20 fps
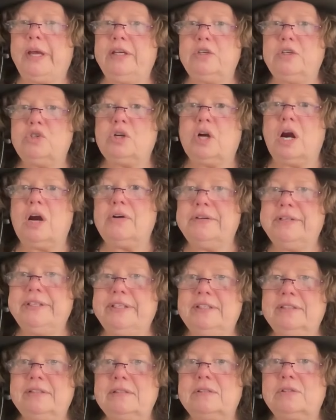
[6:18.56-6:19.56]
to draw
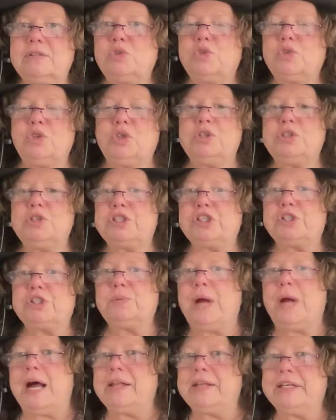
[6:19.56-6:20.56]
in Sturgis
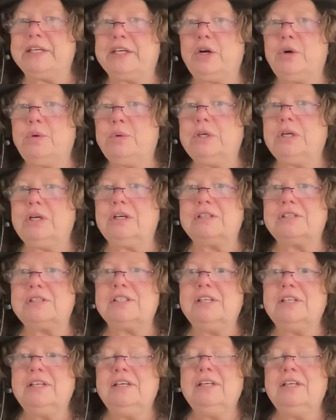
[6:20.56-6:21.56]
rally
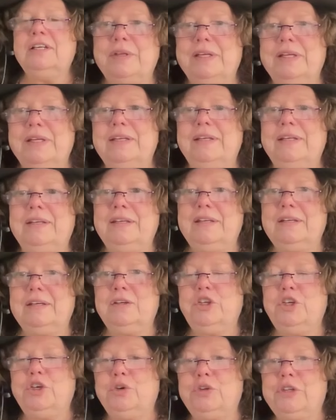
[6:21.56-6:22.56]
goers in
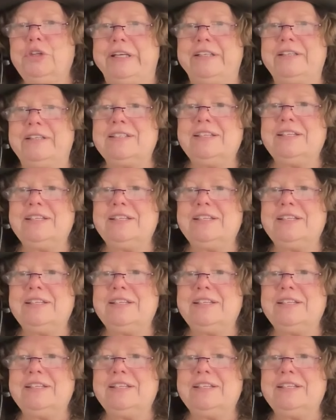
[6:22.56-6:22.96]
Hulett,